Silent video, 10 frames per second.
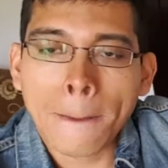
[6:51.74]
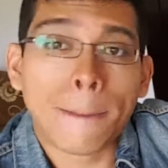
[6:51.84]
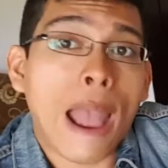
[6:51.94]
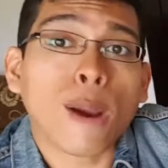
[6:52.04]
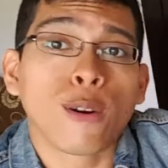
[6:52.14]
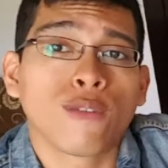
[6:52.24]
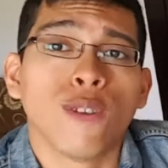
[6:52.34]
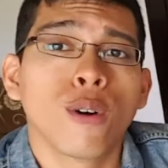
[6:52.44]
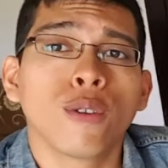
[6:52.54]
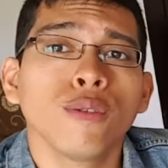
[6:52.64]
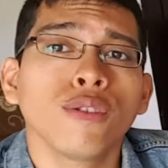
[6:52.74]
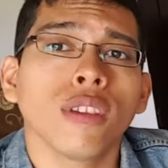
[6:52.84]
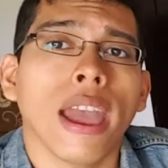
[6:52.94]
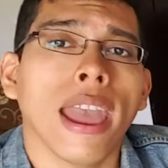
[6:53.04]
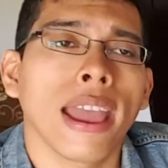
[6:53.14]
backwards vocals,
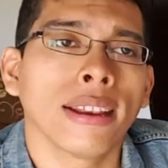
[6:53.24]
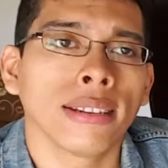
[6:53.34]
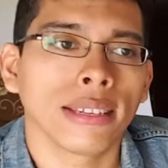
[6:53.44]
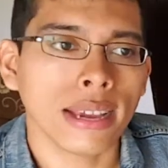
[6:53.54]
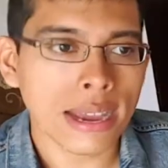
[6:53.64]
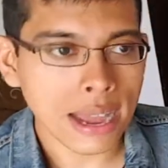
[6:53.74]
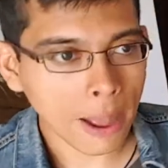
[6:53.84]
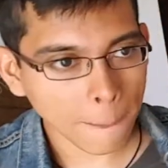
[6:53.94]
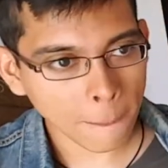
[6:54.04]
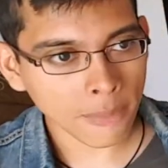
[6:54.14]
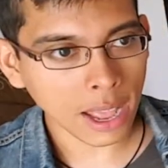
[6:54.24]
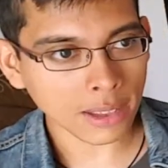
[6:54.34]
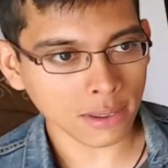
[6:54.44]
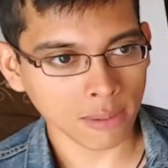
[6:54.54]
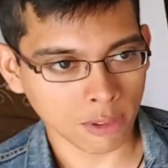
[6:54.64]
and
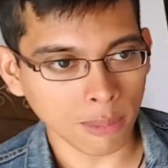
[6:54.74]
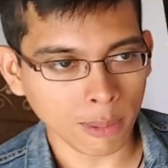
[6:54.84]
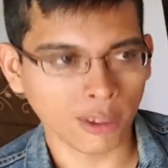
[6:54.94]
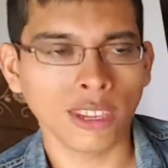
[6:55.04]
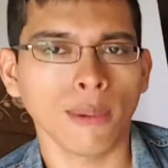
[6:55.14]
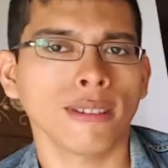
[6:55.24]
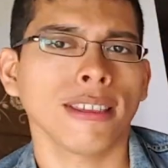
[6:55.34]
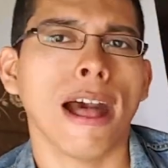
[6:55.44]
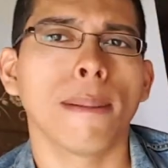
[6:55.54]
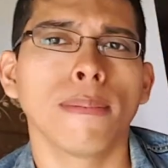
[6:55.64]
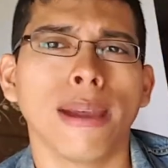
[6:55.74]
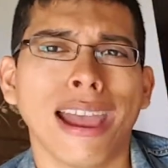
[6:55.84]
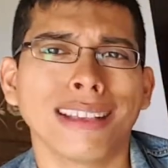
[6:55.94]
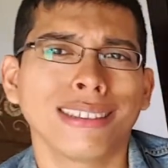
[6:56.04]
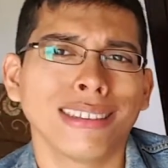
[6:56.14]
that's something I'm gonna say about this album. It
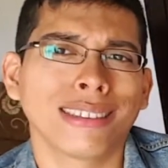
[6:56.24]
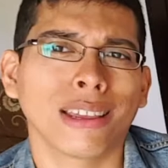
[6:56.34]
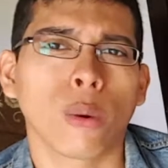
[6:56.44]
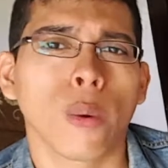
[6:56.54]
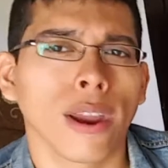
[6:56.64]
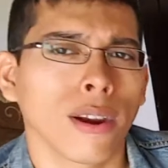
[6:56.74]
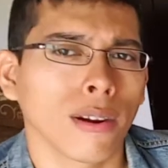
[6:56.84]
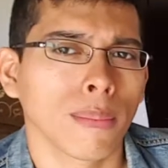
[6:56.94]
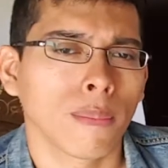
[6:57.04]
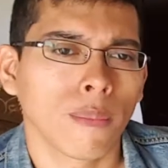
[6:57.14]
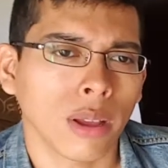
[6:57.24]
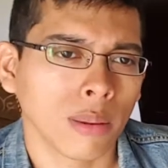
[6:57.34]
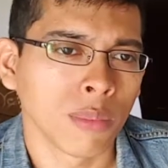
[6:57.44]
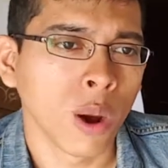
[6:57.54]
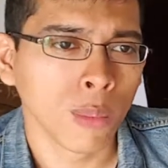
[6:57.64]
has these, like, weird
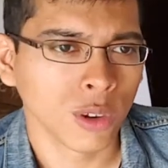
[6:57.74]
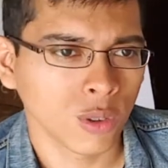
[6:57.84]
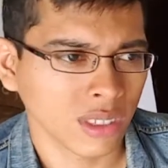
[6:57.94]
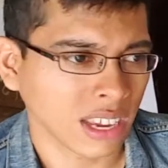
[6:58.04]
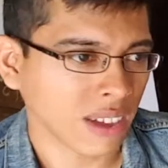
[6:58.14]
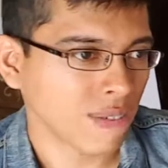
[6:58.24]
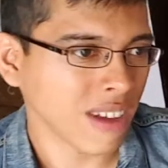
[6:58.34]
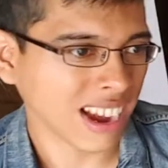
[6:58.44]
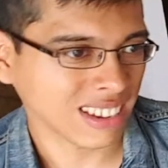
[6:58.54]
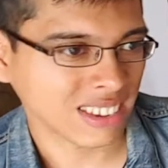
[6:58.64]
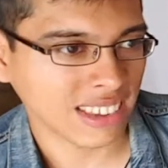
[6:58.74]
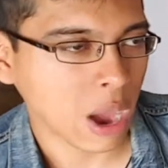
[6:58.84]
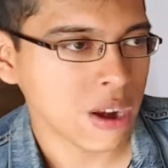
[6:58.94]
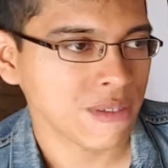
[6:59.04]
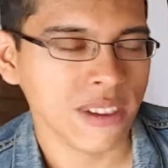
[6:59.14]
moments of, like, effects,
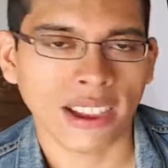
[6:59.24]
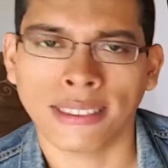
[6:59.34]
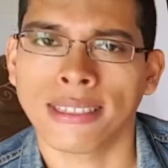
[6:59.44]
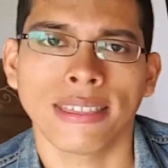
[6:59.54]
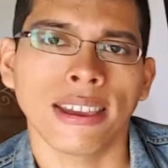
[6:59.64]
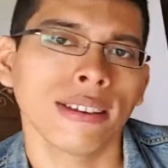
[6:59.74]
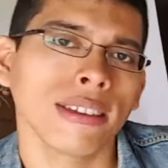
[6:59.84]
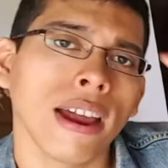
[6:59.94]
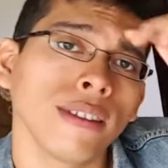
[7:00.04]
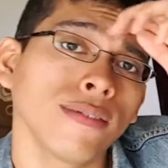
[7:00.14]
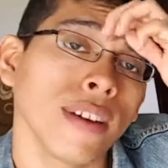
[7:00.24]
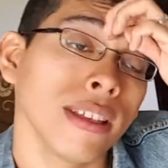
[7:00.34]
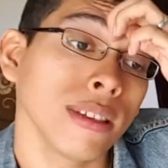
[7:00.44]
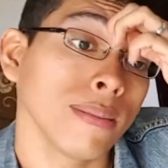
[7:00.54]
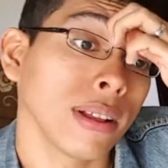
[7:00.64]
sound effects and things, and I just
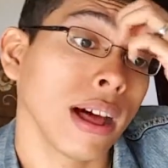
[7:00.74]
find them